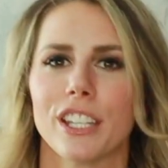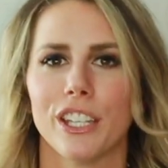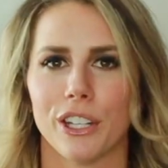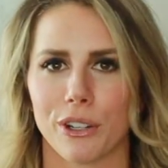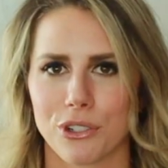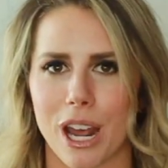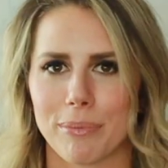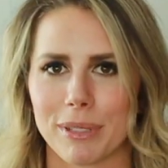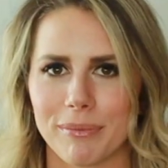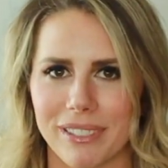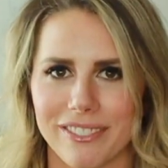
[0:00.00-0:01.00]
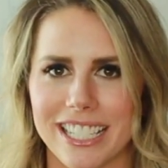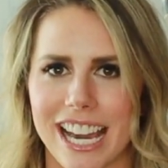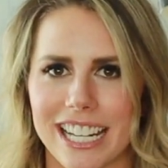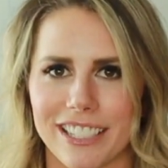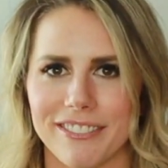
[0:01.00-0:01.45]
you don't drop them. We
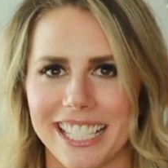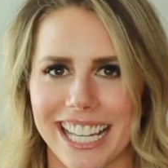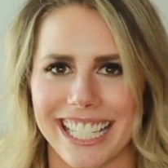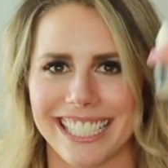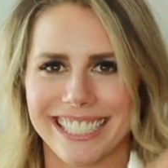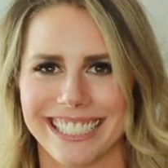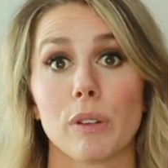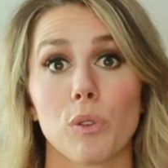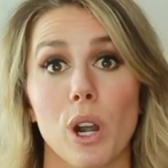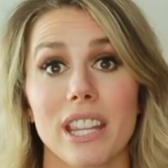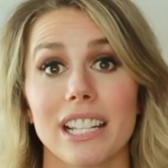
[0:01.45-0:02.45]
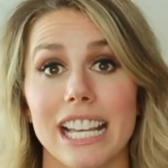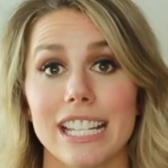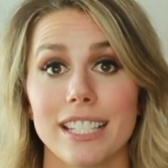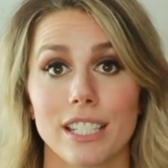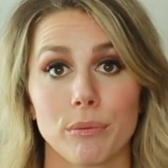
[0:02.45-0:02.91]
got it. Number 4 on the
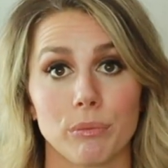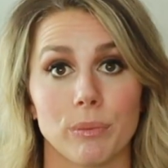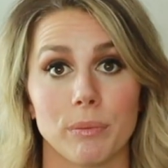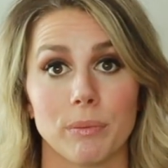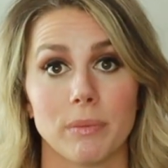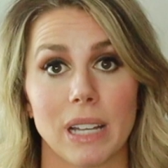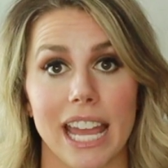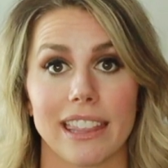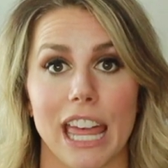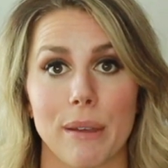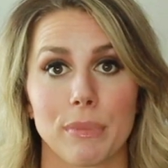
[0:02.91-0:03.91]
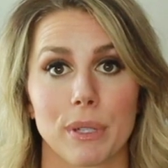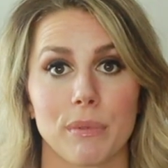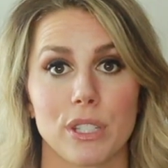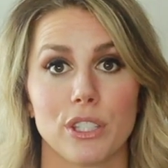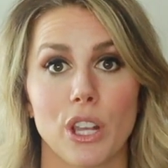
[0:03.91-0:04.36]
list, headlamp.
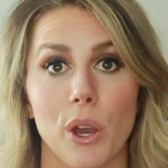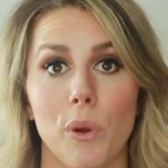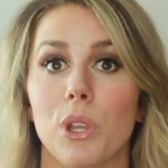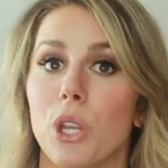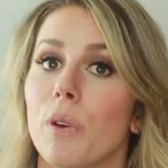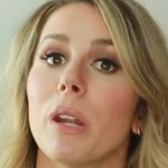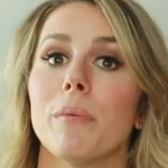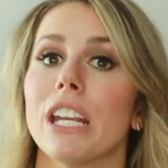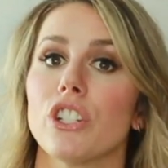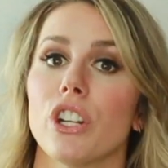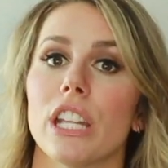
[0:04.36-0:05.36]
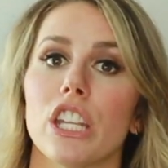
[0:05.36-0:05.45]
So you want to make sure